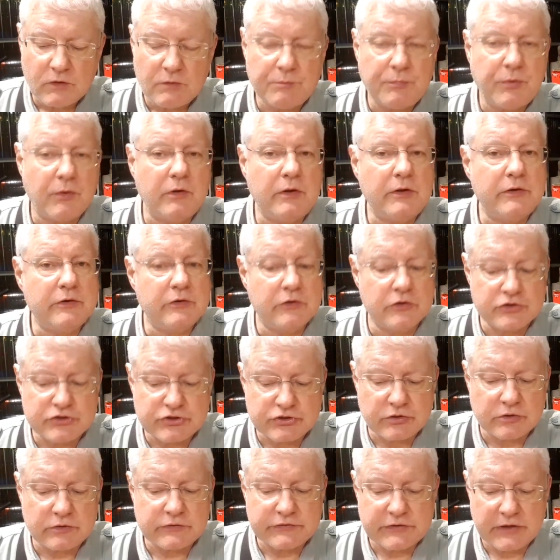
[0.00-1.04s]
pulling her
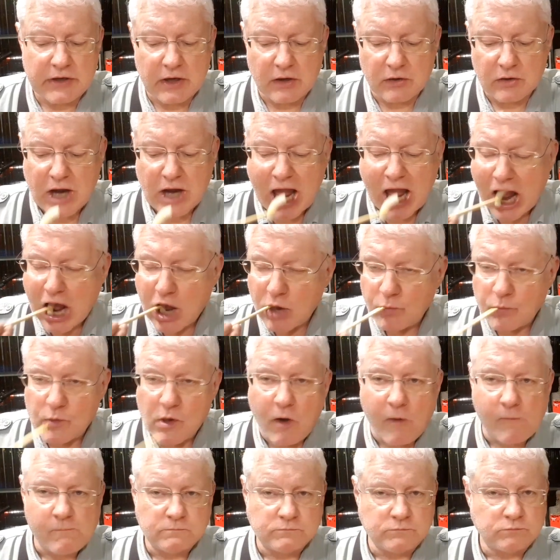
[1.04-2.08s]
shirt down,
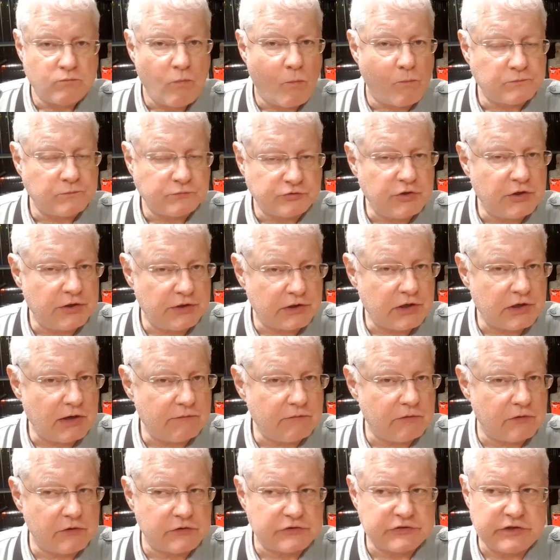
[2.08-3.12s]
trying to
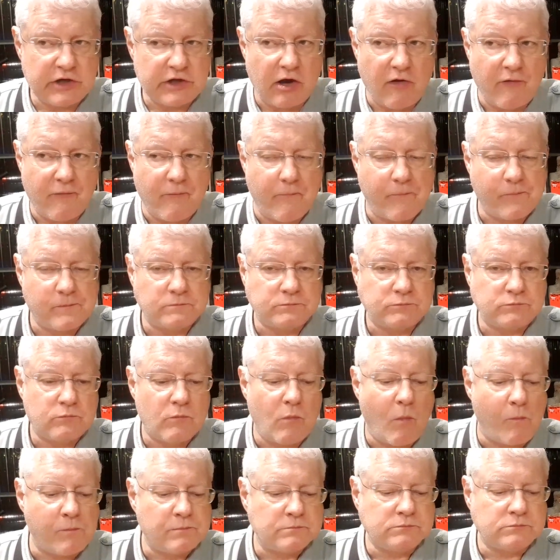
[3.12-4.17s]
cover herself,
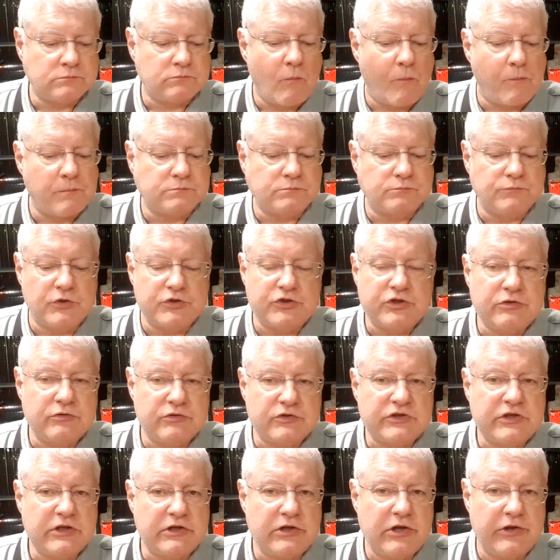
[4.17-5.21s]
but she
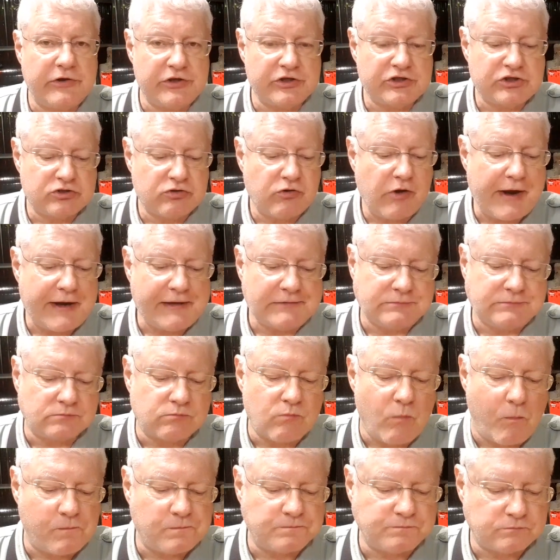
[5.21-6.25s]
was sitting on the street.
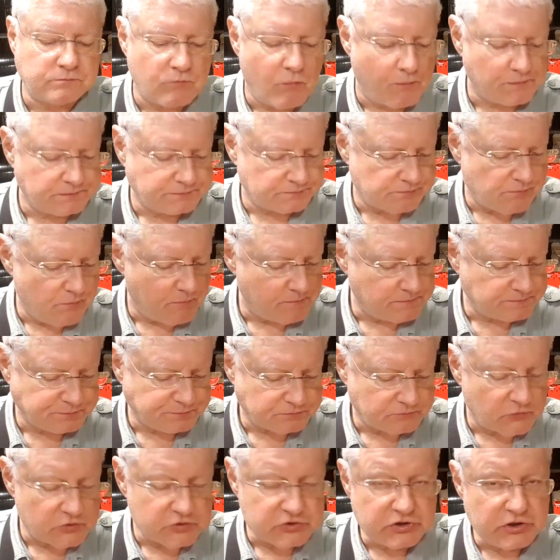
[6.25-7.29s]

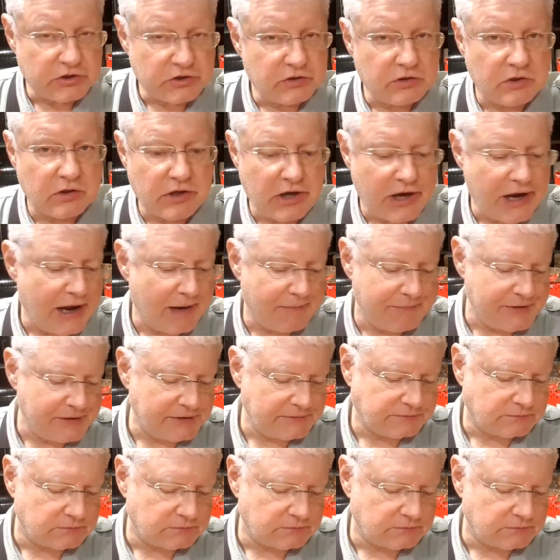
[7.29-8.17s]
She didn't look happy.